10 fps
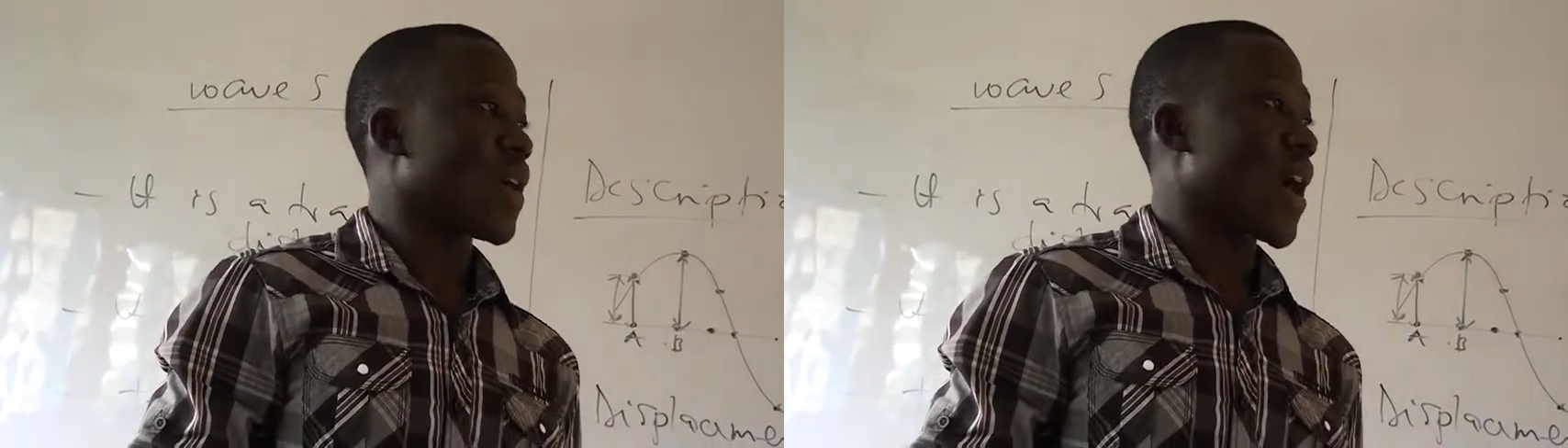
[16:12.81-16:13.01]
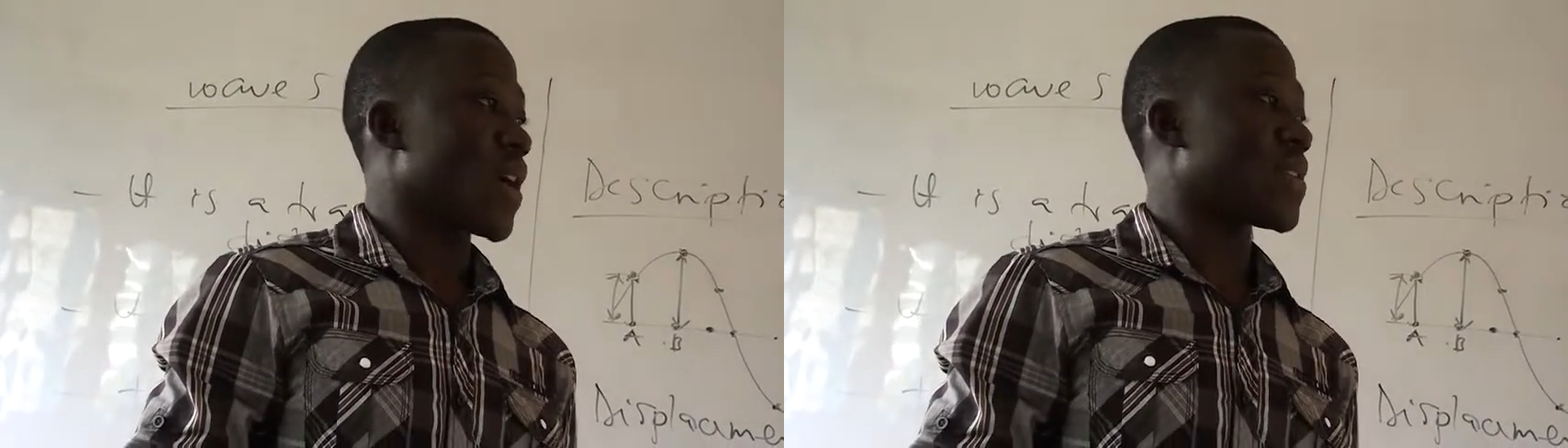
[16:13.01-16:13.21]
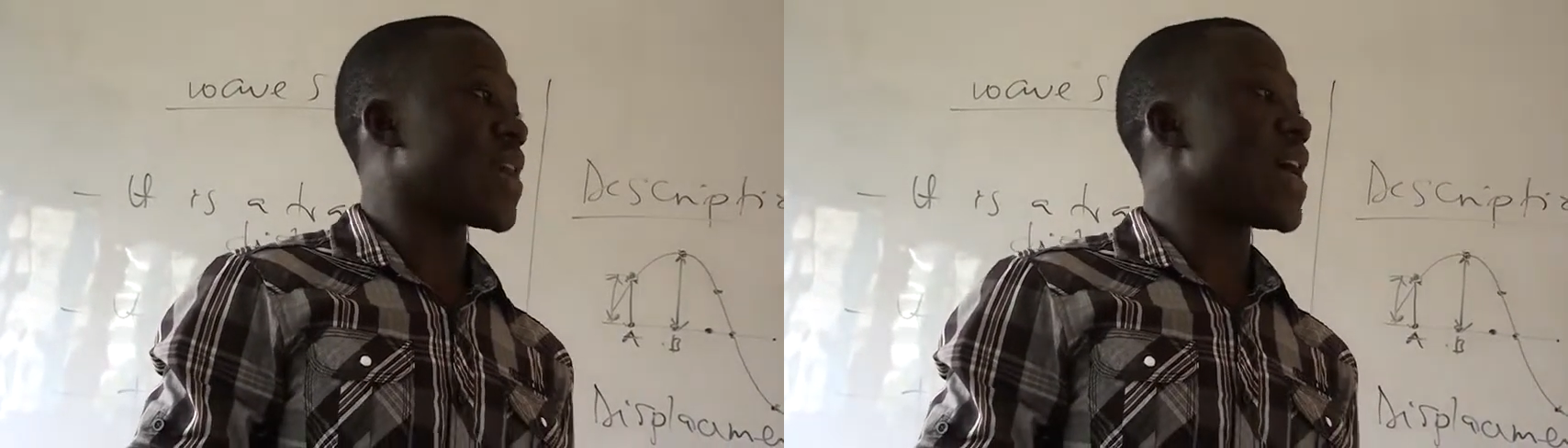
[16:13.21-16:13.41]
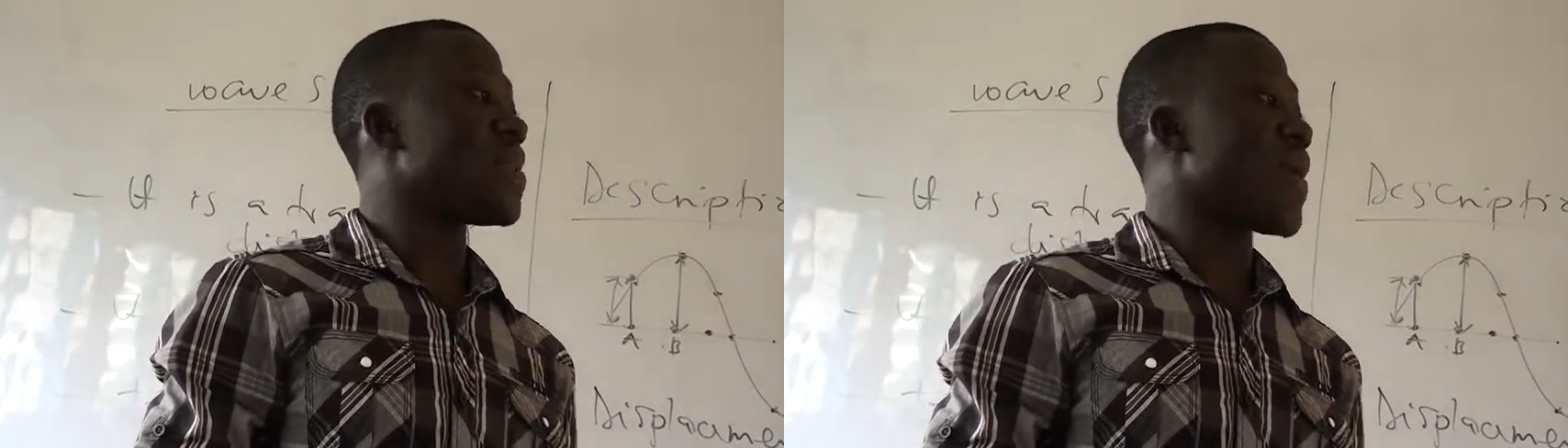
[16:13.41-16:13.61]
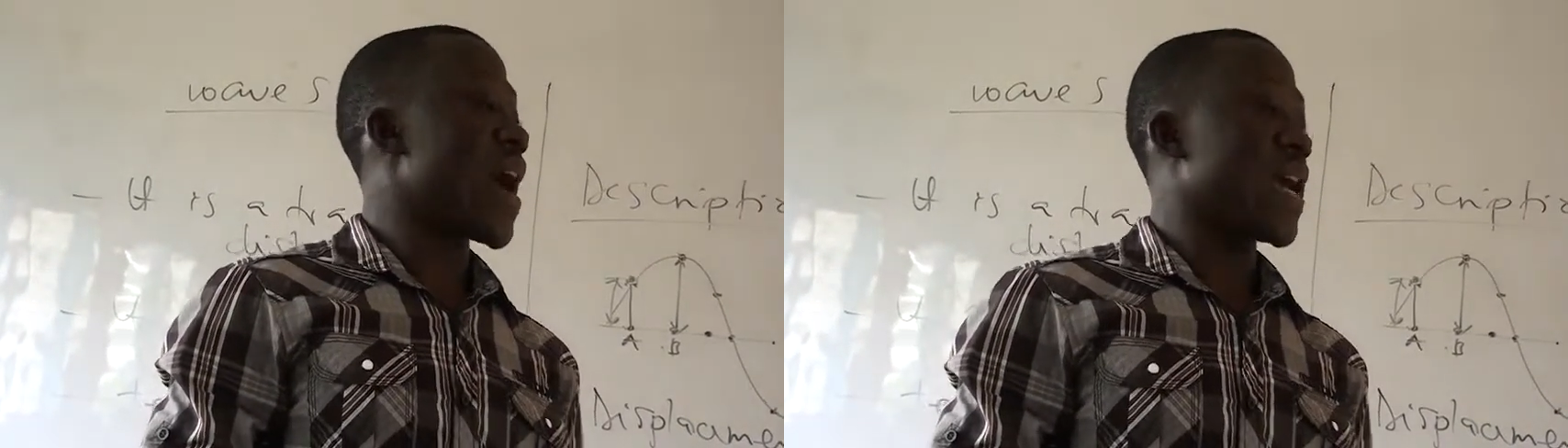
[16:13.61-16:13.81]

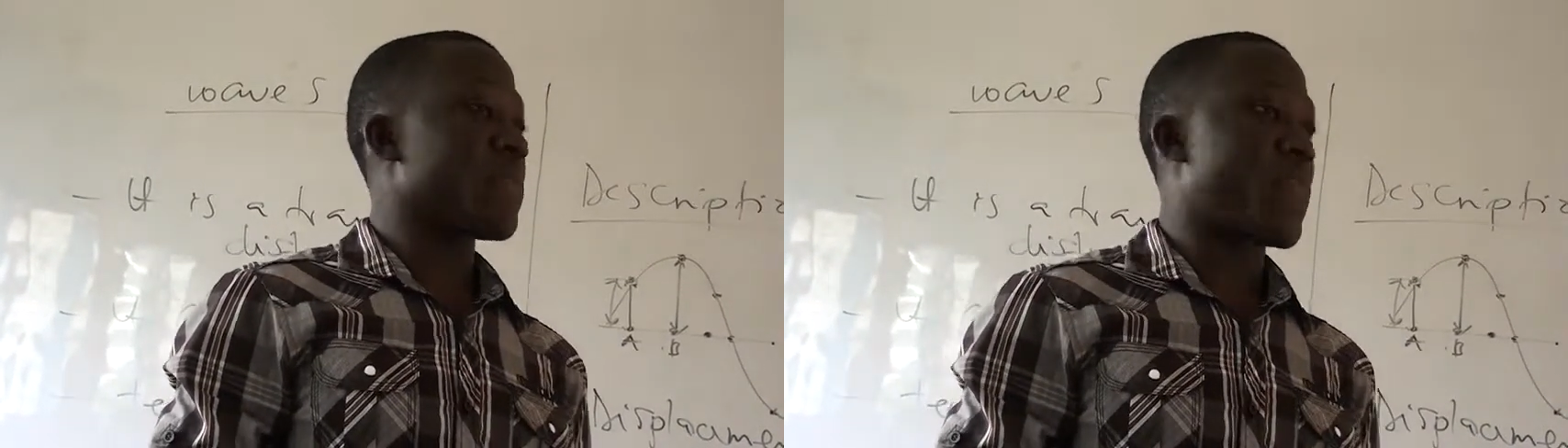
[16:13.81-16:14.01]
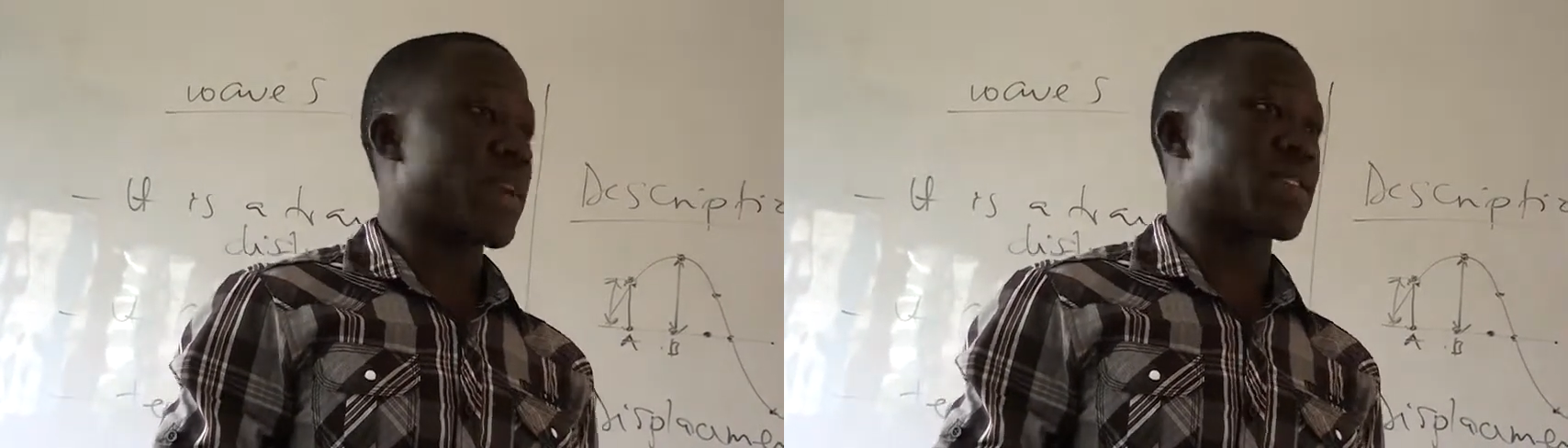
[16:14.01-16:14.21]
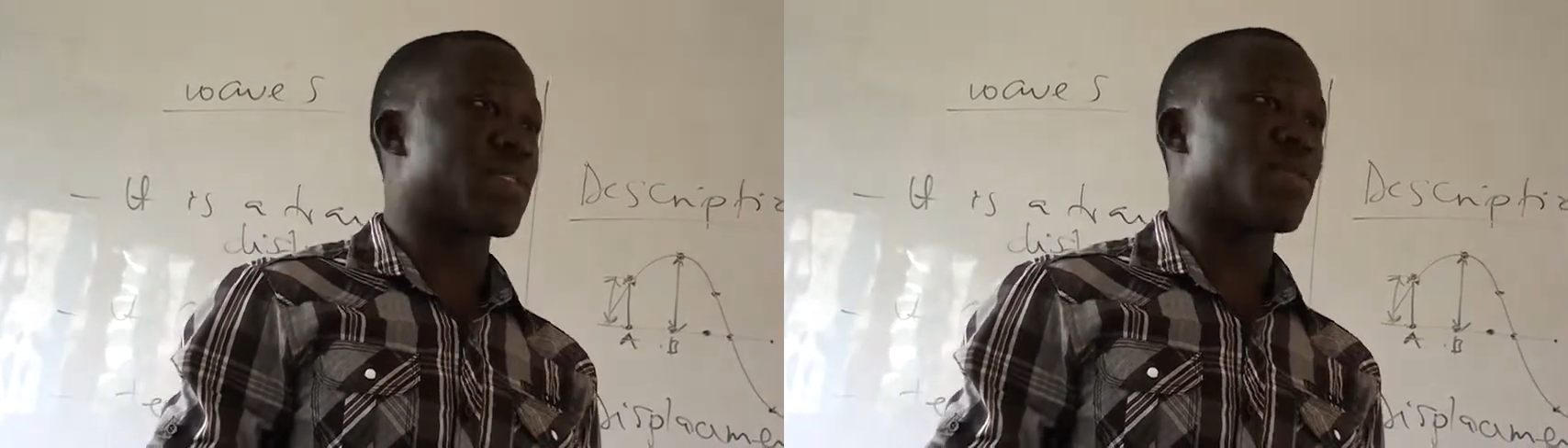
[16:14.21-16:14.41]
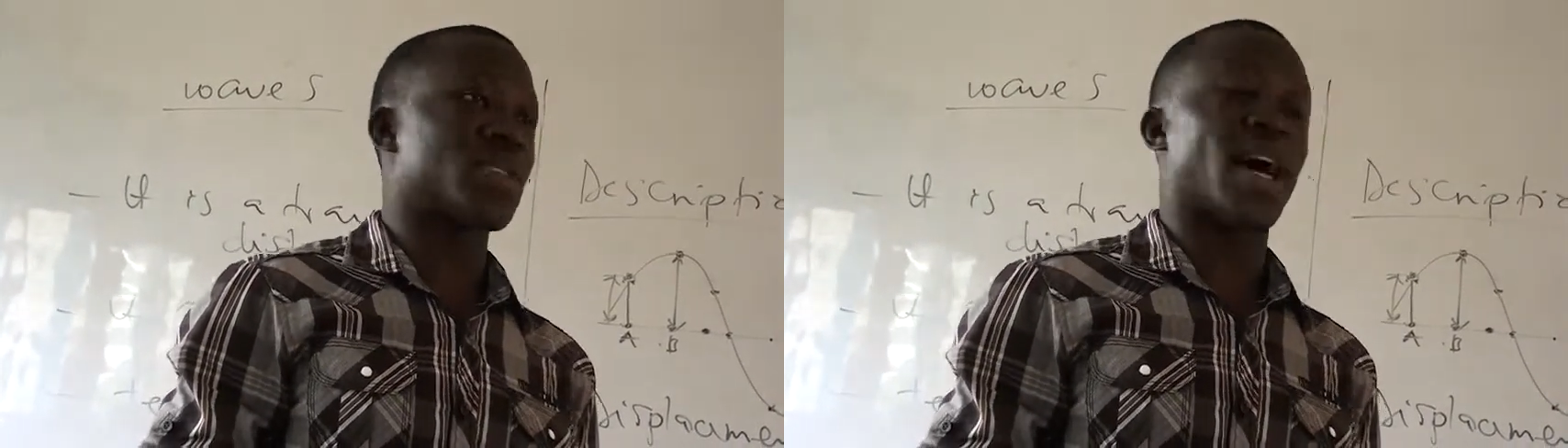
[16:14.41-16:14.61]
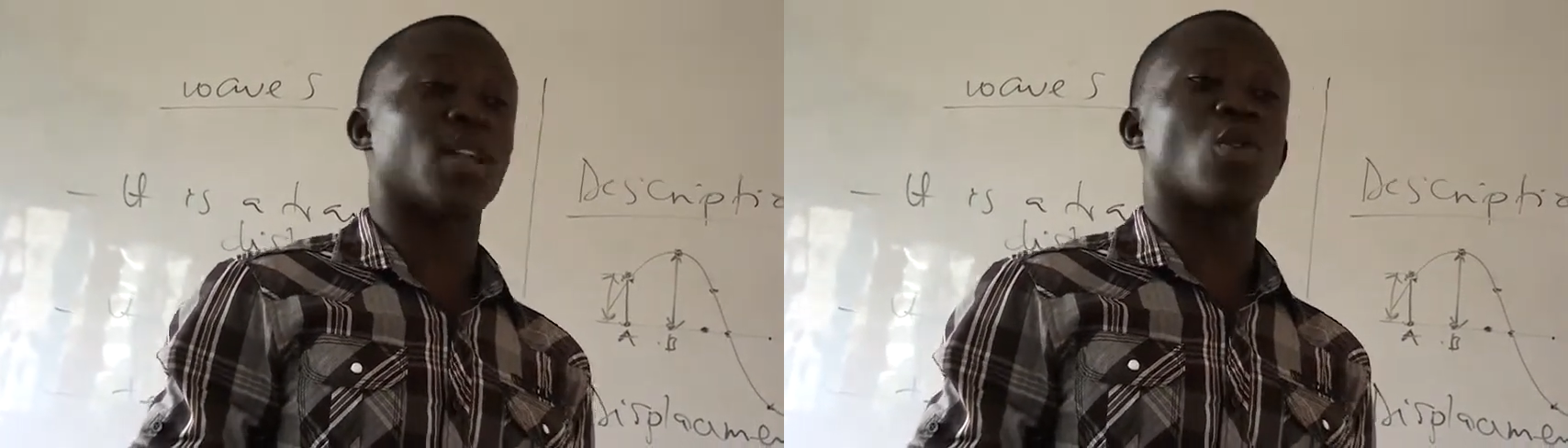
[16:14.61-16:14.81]
attained by
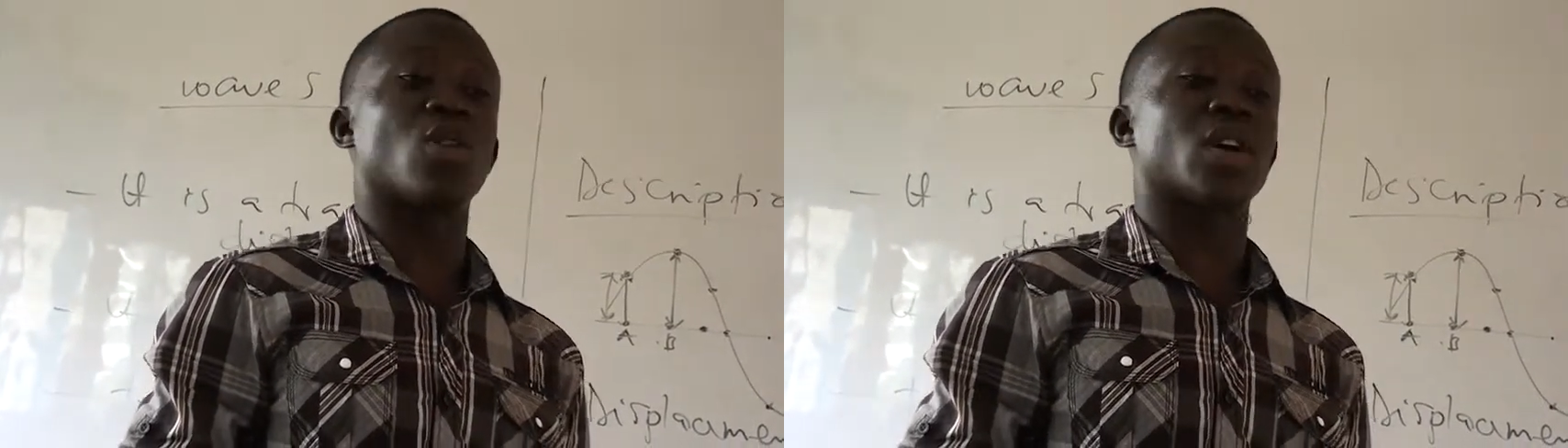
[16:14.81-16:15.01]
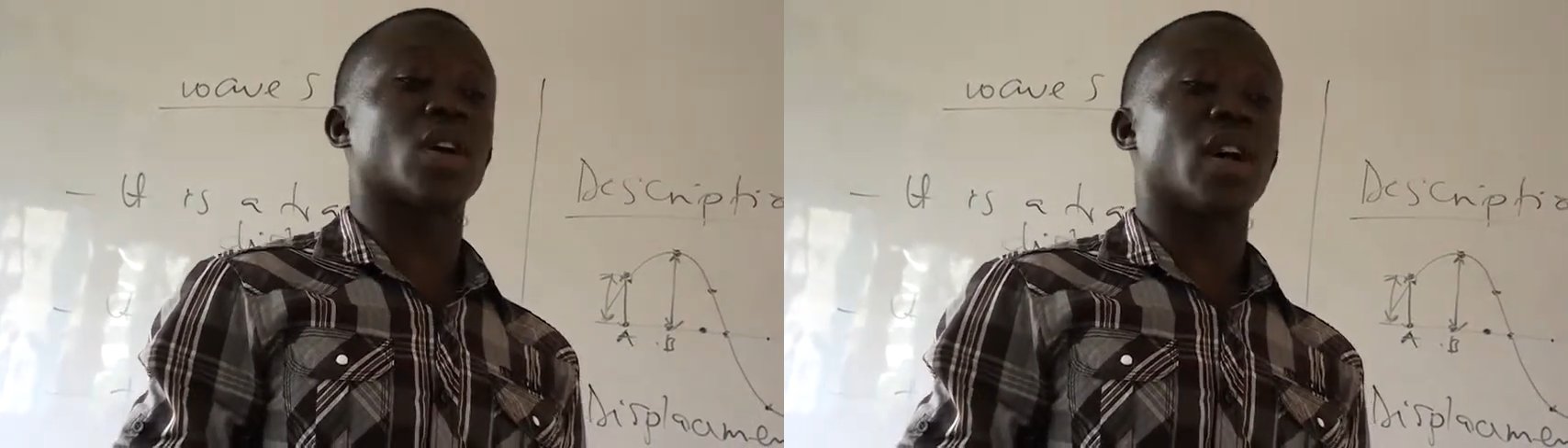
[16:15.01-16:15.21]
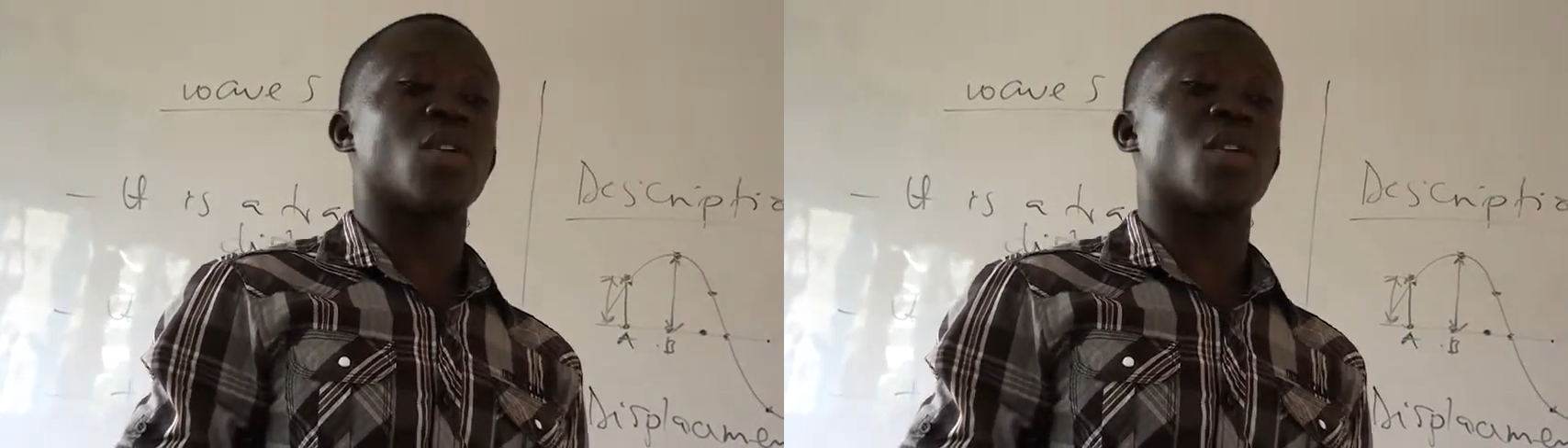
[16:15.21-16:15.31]
particles along